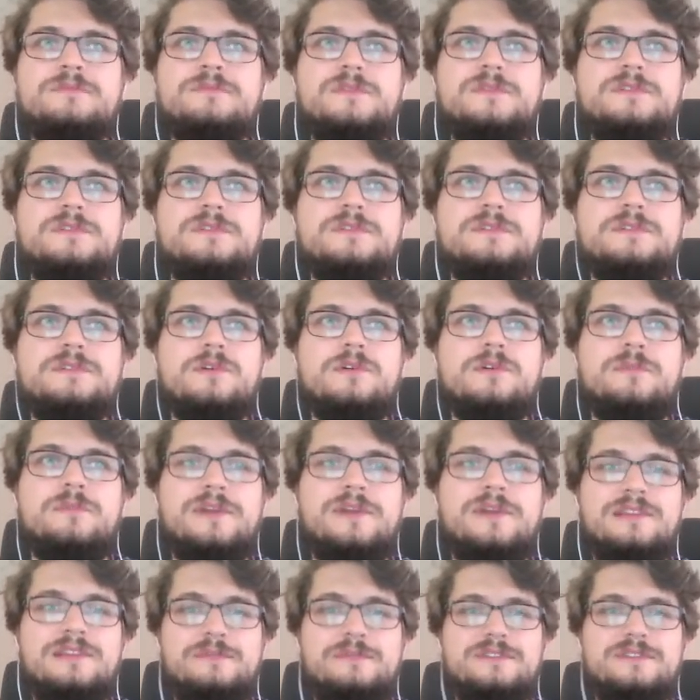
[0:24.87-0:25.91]
So my
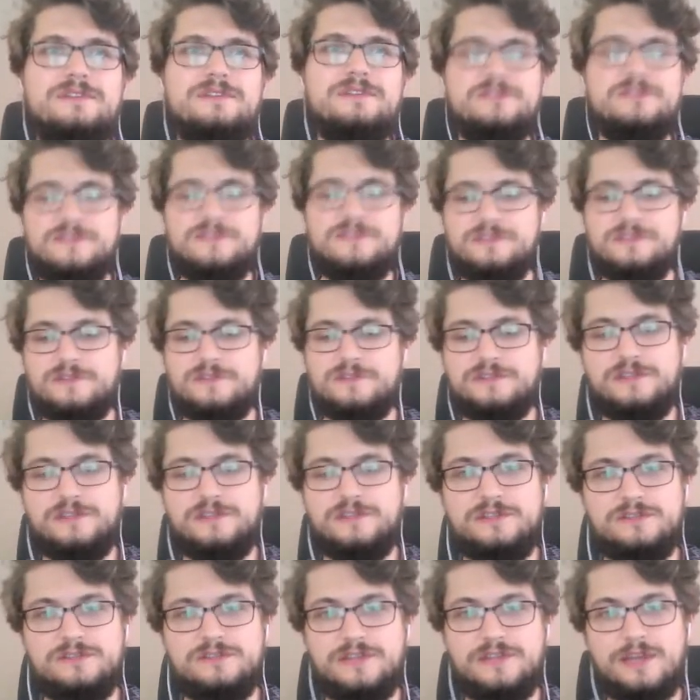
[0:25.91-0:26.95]
name is Dariusz Sosnowski,
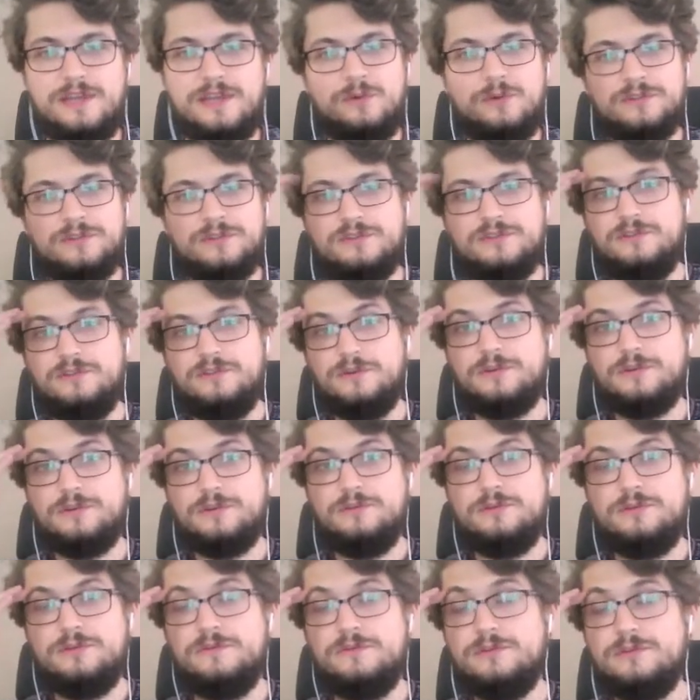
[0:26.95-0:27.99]
and today I wanted to talk
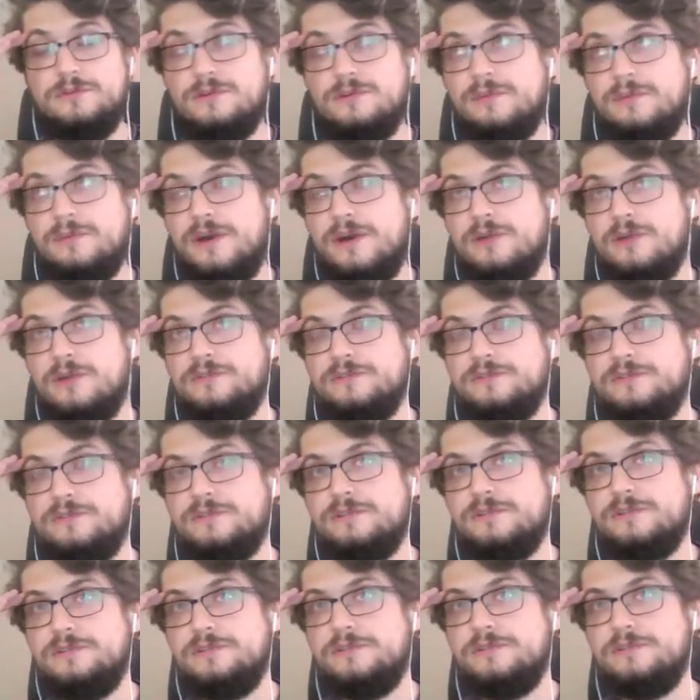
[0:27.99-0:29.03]
with you about
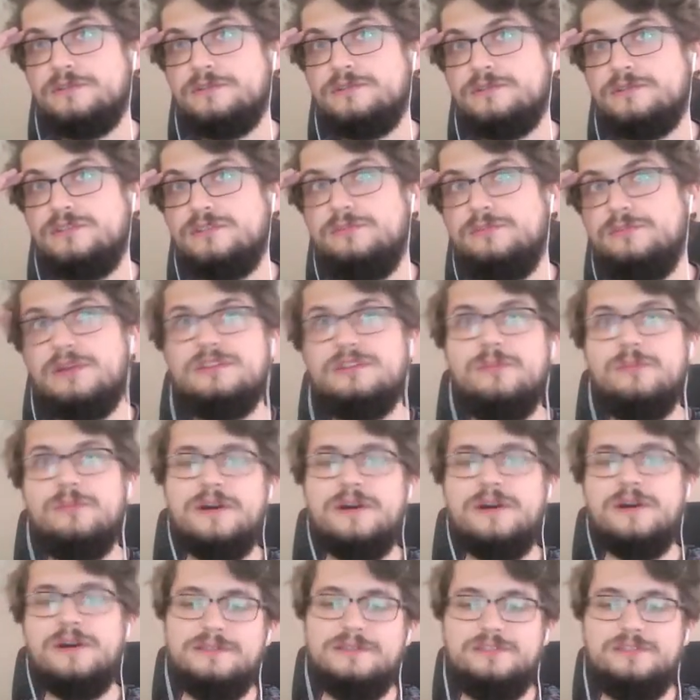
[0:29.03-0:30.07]

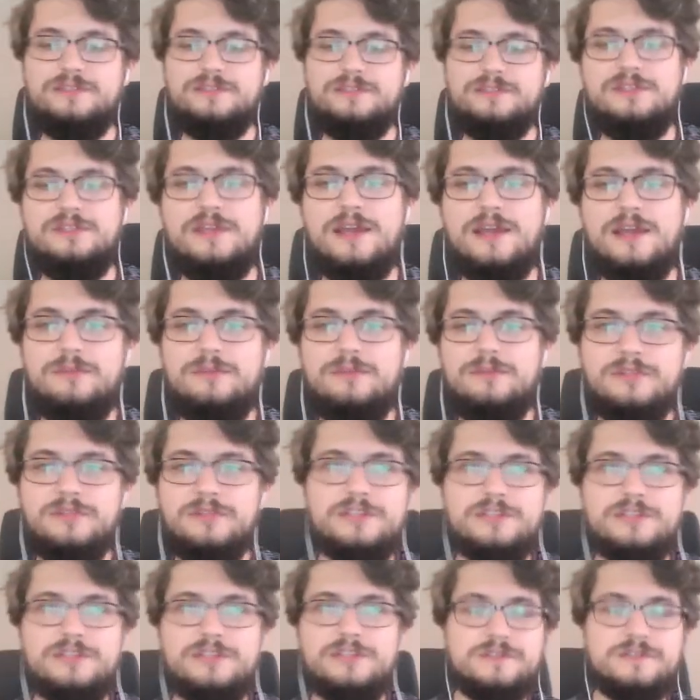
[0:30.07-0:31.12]
debugging DPDK
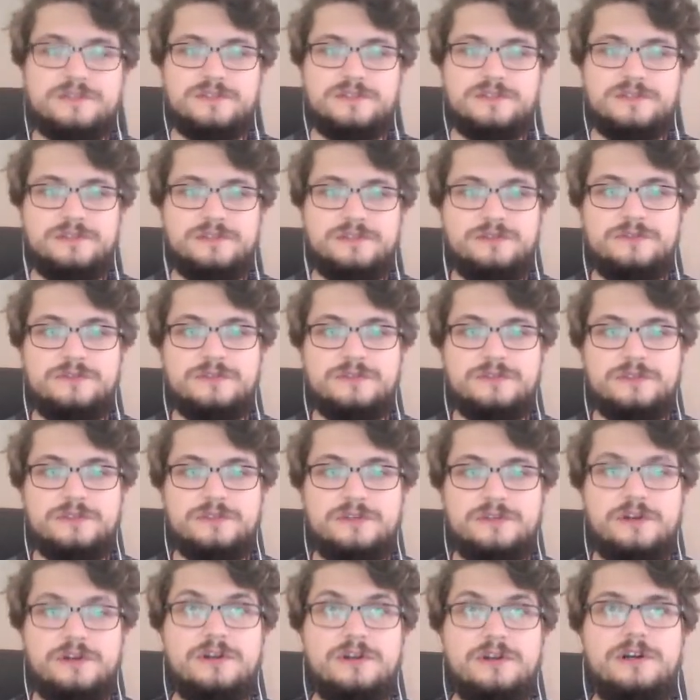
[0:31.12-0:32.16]
applications using
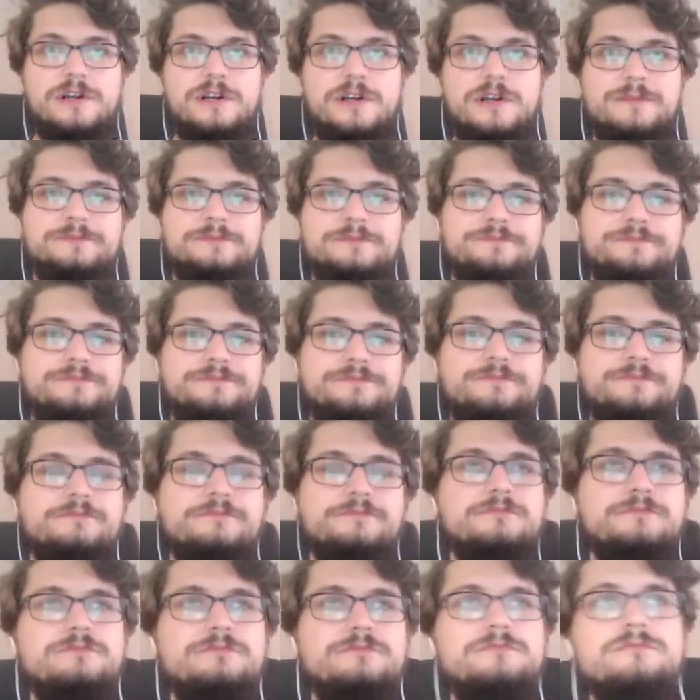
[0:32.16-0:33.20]
RR.
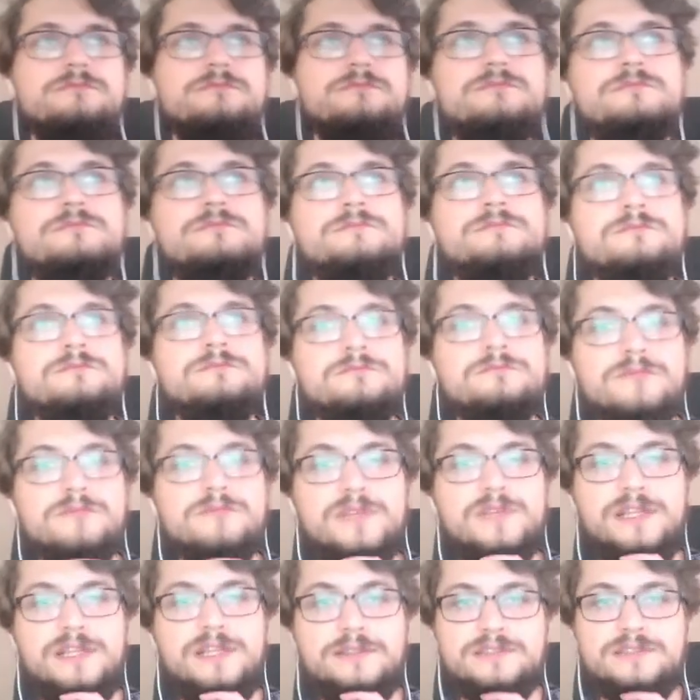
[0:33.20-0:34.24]
A
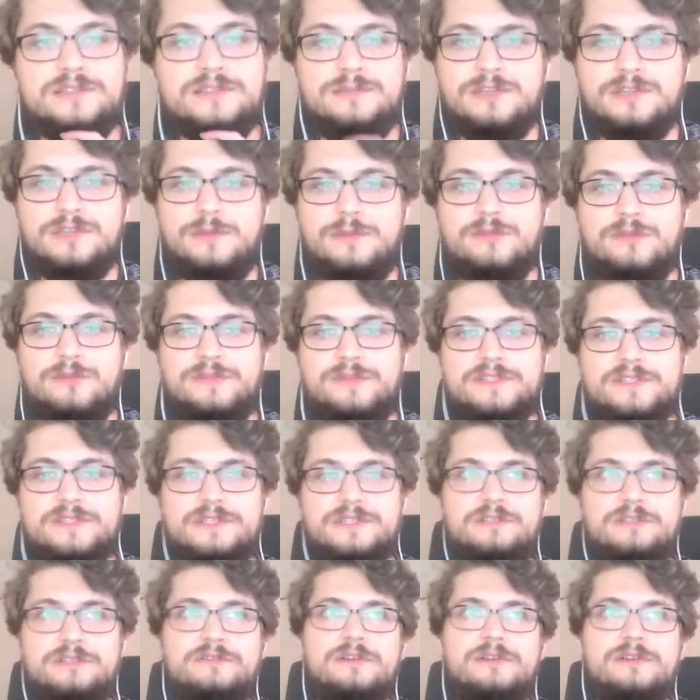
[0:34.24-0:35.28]
little something about myself.